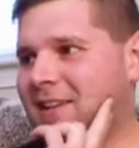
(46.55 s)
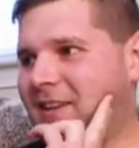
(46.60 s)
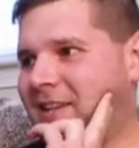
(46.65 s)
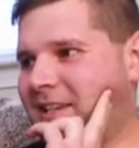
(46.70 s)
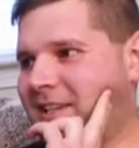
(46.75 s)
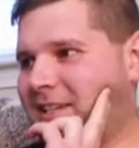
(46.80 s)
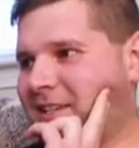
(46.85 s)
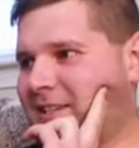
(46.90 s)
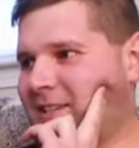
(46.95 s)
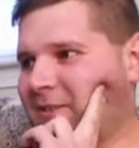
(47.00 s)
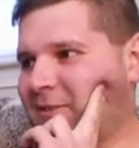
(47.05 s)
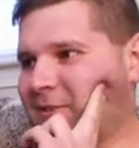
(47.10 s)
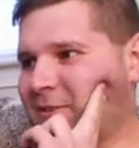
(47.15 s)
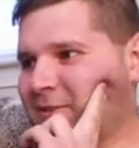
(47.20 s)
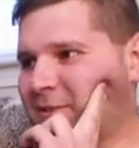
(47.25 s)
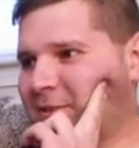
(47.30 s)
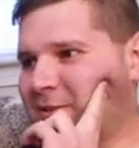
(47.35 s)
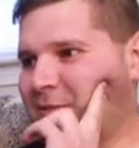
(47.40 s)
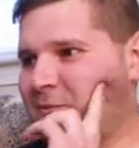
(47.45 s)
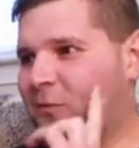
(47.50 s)
Like,
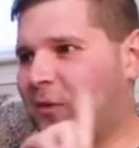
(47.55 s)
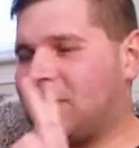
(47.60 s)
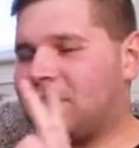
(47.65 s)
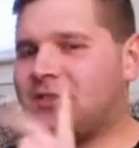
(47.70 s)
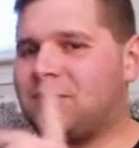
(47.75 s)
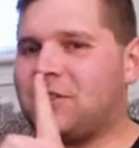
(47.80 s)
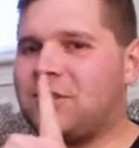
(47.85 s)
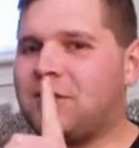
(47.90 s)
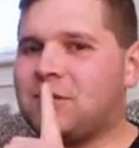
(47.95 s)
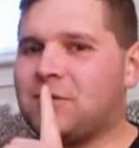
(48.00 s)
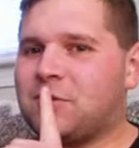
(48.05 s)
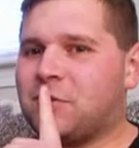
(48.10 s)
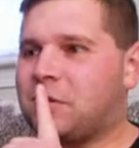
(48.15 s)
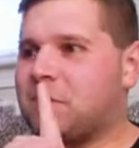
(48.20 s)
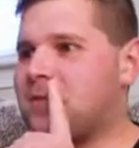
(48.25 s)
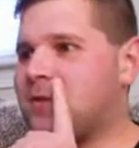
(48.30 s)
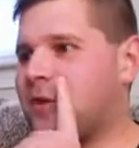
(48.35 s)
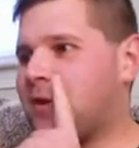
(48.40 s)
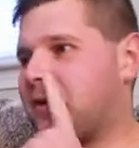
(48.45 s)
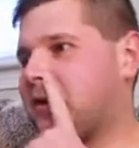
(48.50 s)
there's this one scene
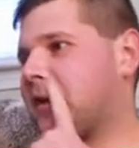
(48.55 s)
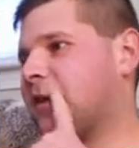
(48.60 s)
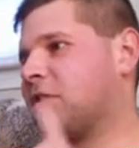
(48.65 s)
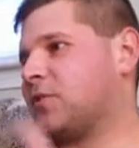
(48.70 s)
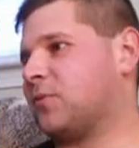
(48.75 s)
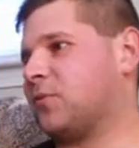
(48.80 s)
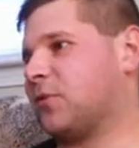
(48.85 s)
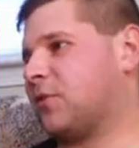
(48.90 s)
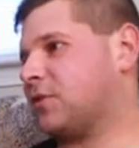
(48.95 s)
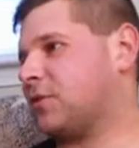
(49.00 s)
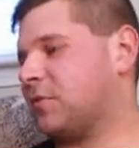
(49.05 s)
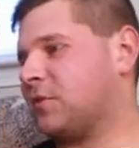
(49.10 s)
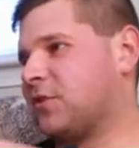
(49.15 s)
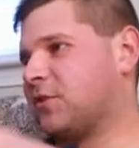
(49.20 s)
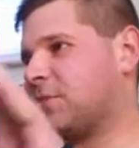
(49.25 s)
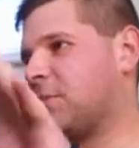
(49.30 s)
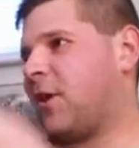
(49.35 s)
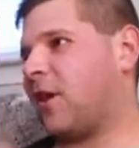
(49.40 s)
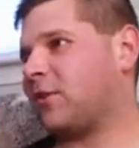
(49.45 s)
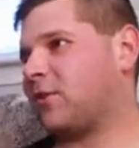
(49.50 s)
during Dear Guest where it's
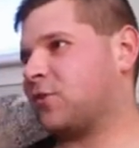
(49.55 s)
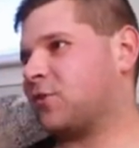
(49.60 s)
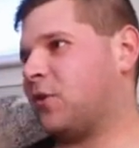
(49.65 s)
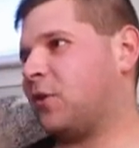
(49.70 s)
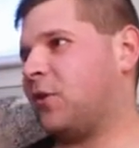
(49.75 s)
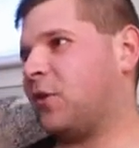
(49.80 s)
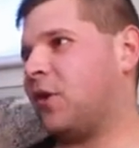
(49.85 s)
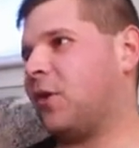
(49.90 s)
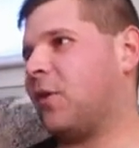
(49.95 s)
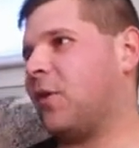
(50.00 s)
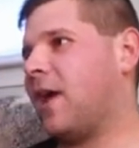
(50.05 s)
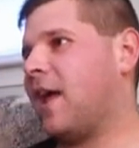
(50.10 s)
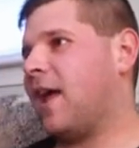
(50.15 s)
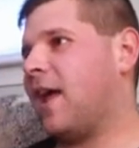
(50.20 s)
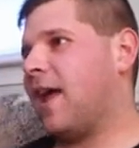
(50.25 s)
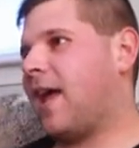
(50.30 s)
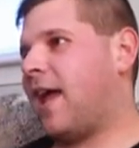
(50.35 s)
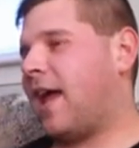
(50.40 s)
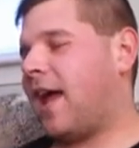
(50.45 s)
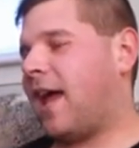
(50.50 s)
Mrs. Potts solo,
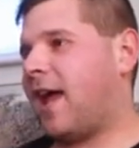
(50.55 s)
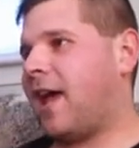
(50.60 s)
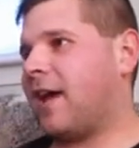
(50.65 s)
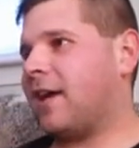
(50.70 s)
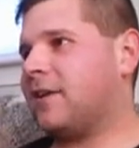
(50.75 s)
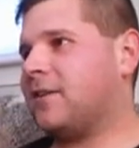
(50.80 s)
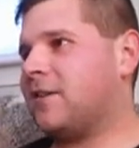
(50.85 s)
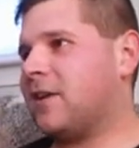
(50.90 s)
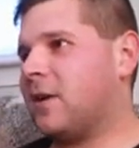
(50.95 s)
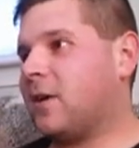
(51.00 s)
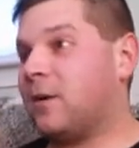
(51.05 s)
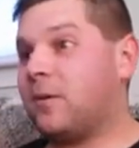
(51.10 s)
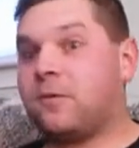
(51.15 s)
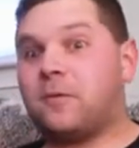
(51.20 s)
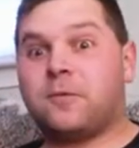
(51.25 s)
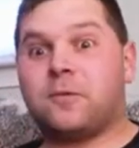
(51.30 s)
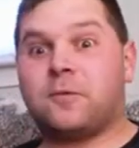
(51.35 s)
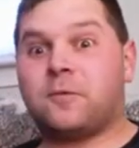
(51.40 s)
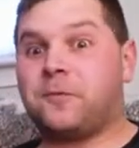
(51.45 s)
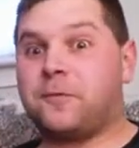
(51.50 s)
and
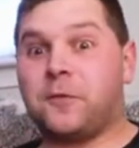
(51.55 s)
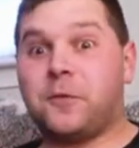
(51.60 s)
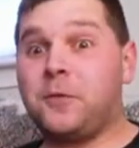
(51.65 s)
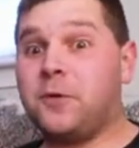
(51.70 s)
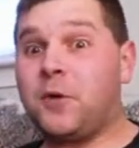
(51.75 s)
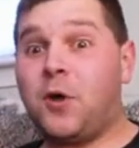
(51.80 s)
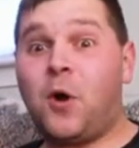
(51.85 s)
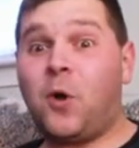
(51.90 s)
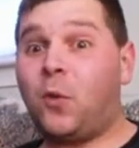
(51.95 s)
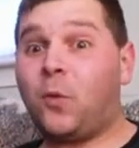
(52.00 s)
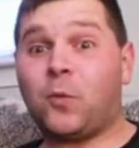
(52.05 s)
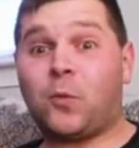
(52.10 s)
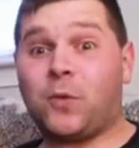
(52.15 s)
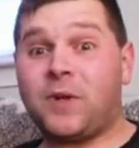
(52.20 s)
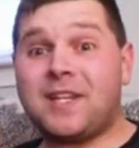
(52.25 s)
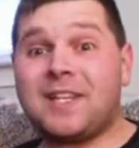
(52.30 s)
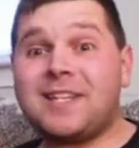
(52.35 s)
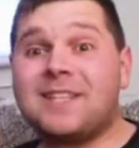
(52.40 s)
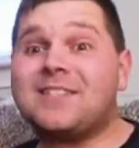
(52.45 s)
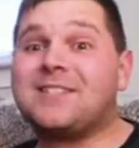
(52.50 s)
for no
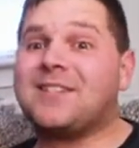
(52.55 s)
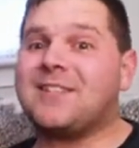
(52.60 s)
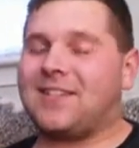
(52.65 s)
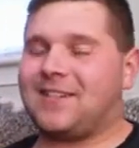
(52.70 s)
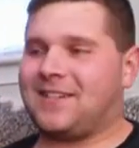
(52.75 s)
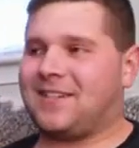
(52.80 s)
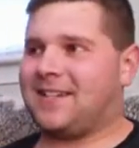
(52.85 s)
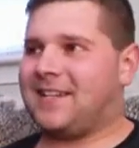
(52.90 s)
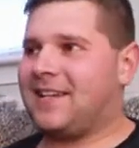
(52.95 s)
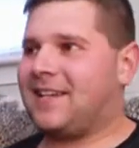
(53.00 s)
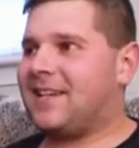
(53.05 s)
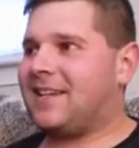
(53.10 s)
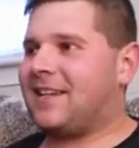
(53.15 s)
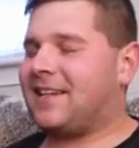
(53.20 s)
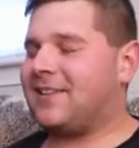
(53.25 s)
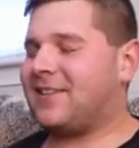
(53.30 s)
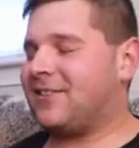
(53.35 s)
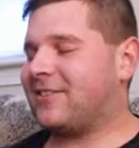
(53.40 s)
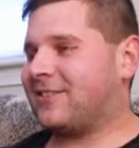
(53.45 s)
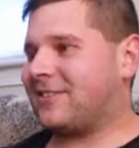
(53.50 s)
reason,
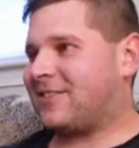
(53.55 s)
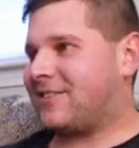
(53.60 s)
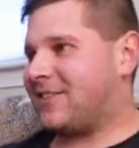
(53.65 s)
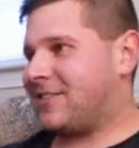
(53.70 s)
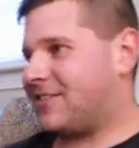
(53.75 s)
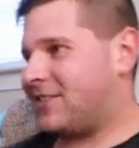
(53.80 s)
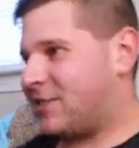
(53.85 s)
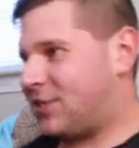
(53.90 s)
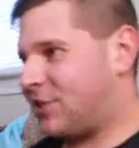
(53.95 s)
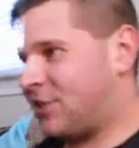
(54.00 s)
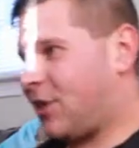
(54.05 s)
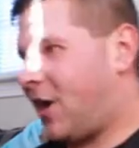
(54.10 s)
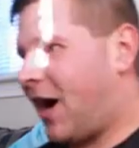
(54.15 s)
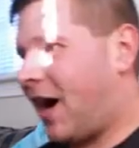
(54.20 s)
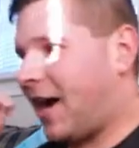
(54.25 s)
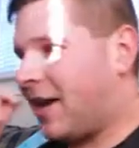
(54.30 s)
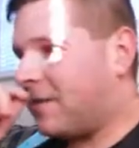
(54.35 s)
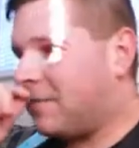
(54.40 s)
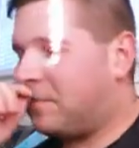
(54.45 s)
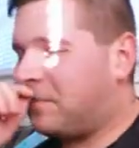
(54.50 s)
there's this
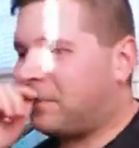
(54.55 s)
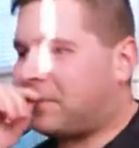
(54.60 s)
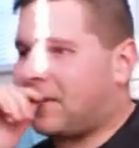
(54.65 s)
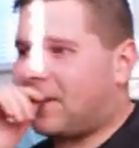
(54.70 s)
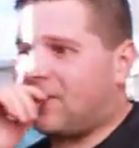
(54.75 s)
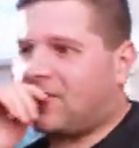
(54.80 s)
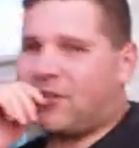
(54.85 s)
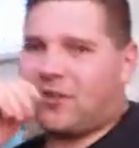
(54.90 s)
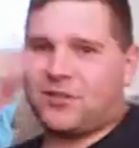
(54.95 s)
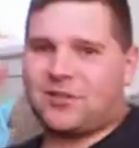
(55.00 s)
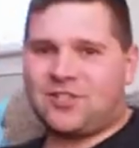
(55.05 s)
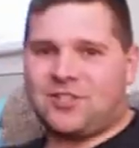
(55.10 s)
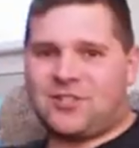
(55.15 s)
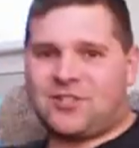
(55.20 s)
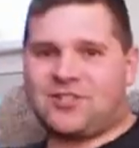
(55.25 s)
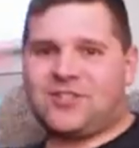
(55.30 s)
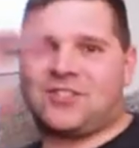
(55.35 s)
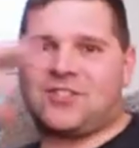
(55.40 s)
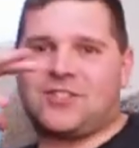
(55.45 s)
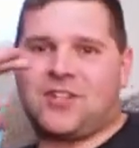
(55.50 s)
shot where
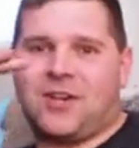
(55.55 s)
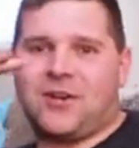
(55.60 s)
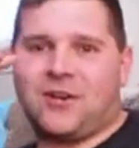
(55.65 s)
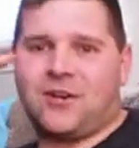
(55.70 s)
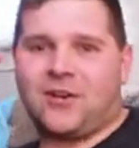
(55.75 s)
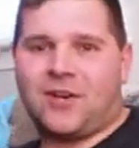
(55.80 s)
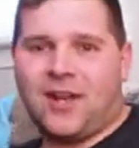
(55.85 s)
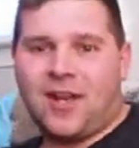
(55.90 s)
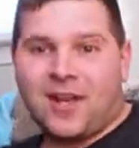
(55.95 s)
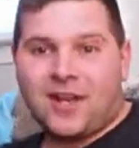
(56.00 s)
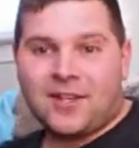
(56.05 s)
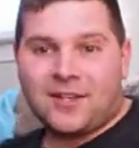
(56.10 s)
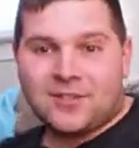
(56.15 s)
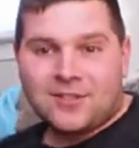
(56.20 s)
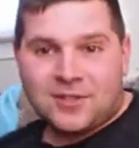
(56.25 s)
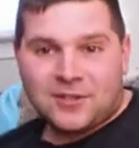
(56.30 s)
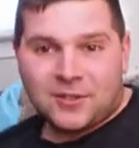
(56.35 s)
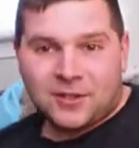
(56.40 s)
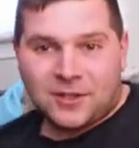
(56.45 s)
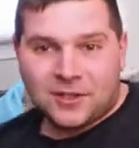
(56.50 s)
she's in the center,
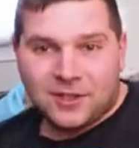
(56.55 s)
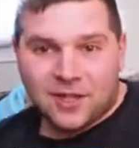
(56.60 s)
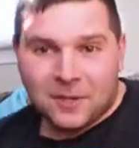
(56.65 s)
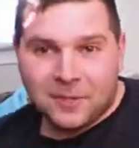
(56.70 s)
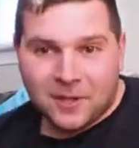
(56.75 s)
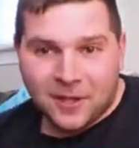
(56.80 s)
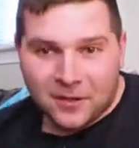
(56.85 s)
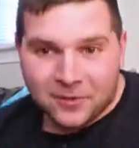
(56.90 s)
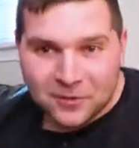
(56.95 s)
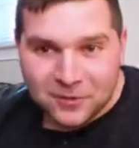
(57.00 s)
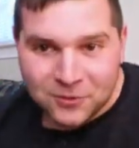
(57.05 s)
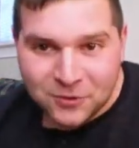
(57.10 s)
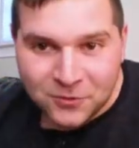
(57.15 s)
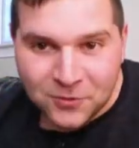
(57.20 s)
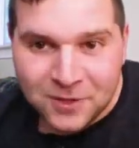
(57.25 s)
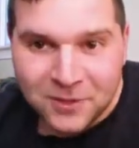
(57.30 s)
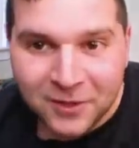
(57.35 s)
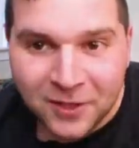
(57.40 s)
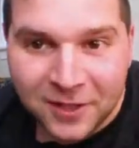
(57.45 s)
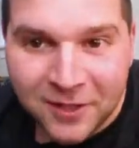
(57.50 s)
and she's, like, coming out on the
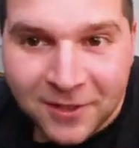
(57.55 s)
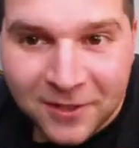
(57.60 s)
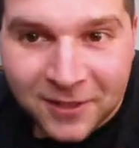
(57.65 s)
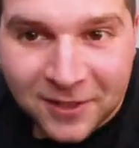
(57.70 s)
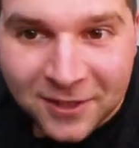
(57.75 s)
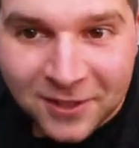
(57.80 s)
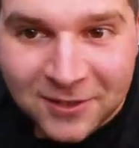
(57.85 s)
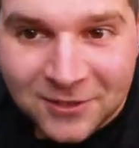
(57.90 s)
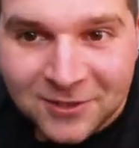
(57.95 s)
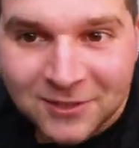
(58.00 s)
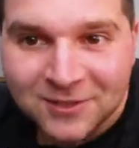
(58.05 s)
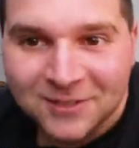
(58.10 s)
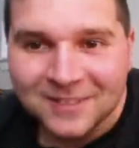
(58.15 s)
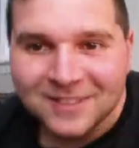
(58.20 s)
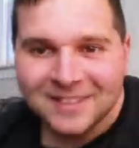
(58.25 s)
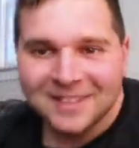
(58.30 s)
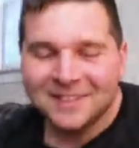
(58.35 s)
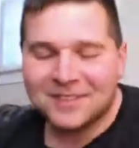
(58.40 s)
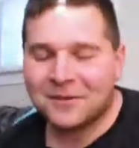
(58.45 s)
screen like this.